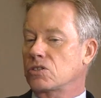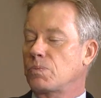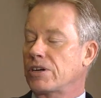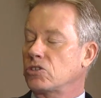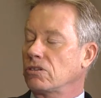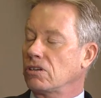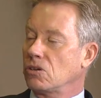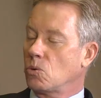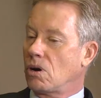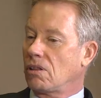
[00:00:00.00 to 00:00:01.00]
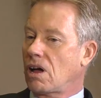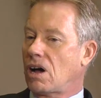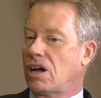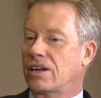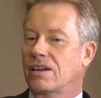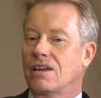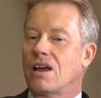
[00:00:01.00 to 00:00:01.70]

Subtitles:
especially ULI,